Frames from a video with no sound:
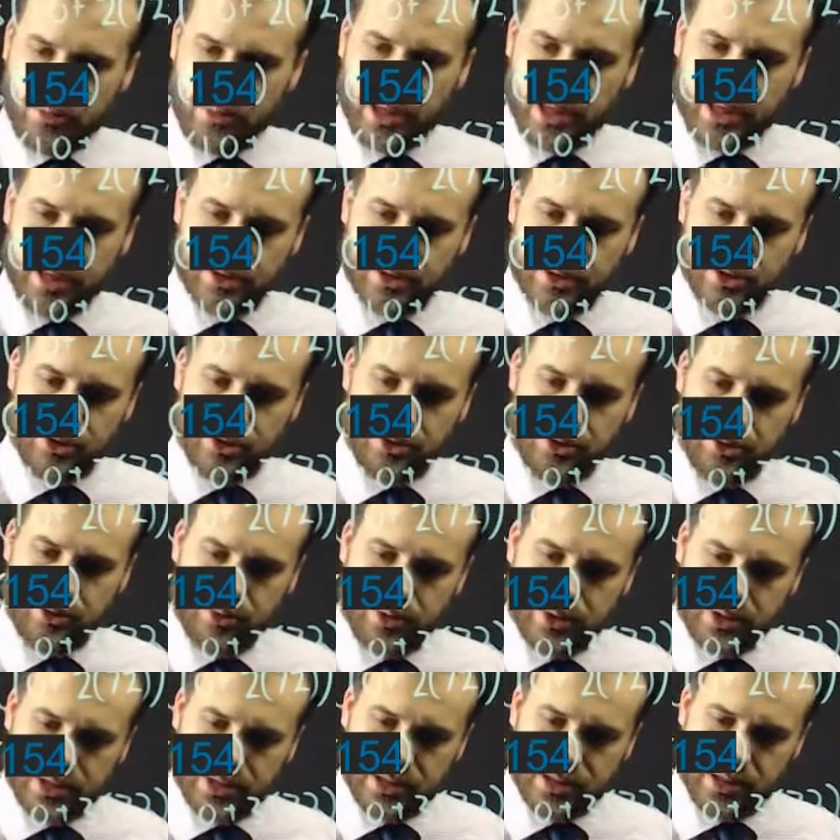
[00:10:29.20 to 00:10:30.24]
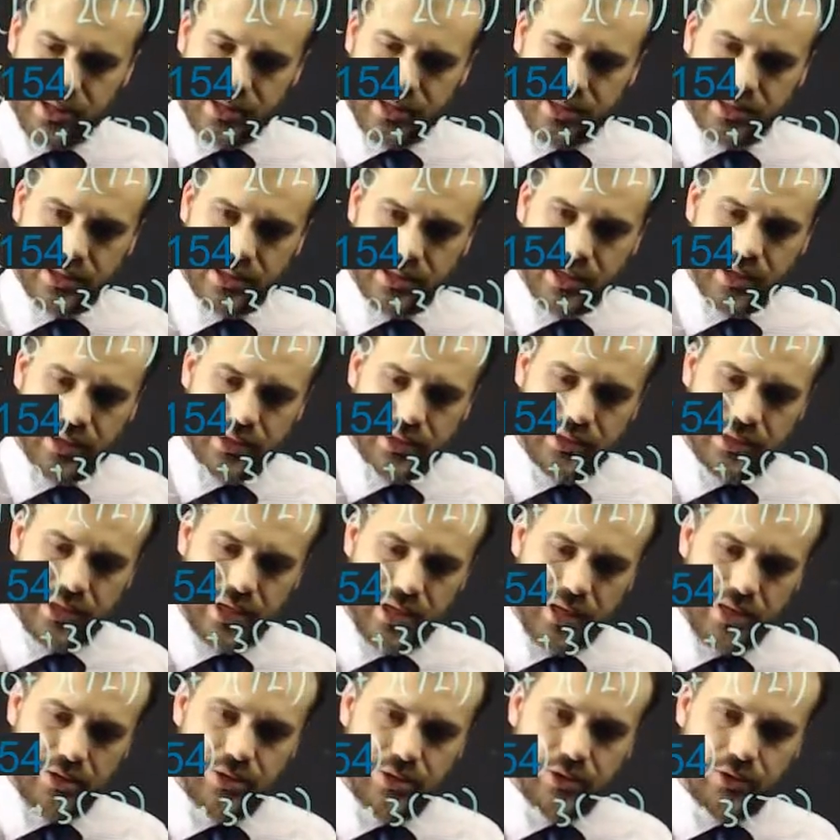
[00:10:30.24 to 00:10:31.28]
to be two cis
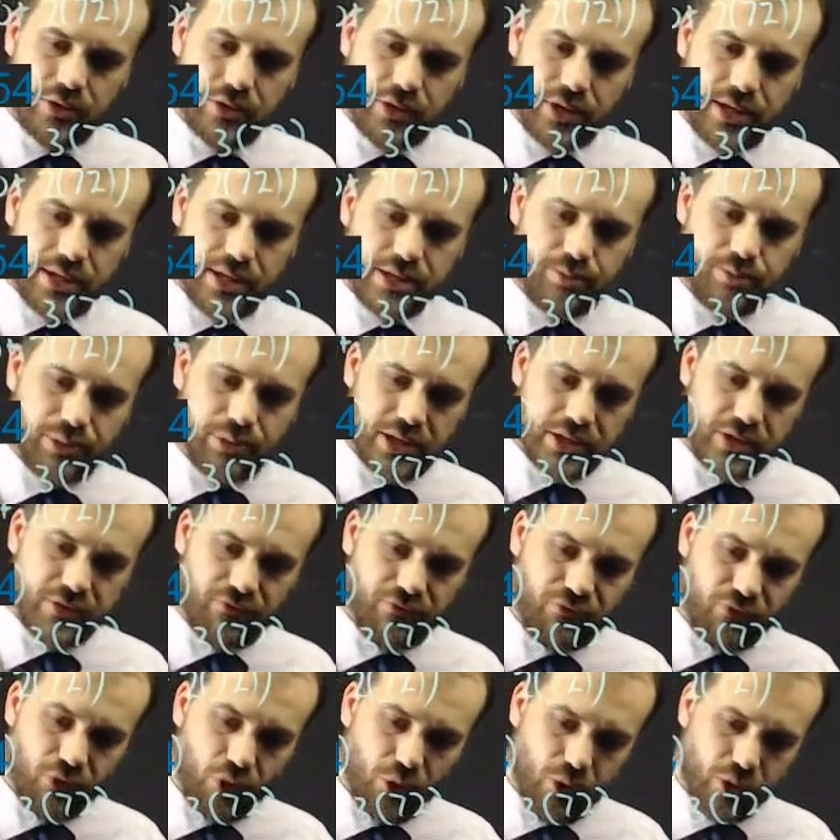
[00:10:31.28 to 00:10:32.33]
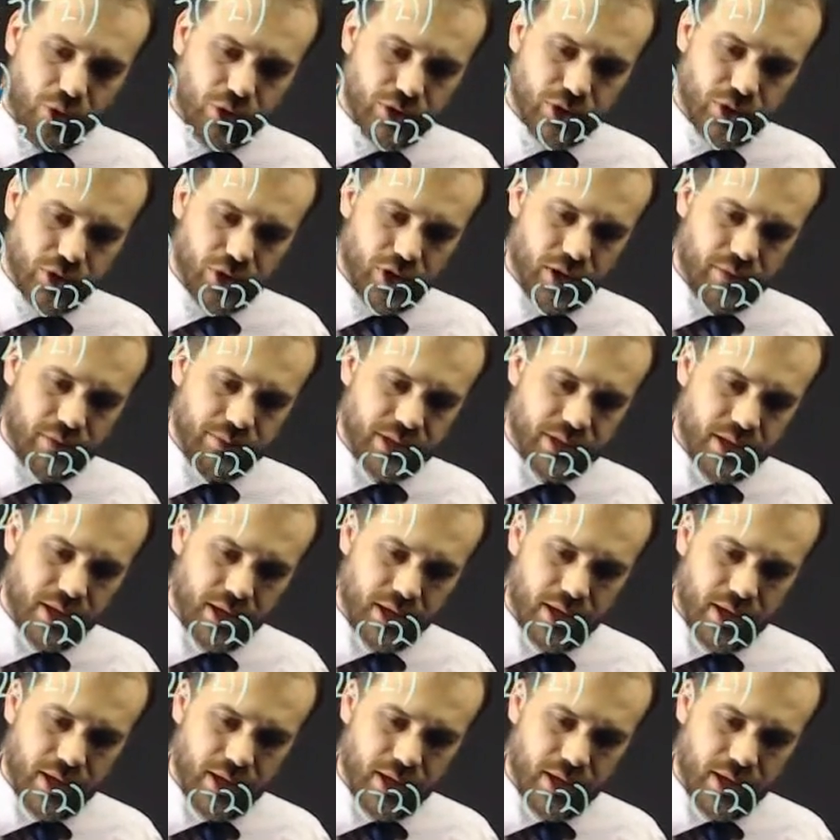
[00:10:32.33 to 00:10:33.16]
ten degrees plus four times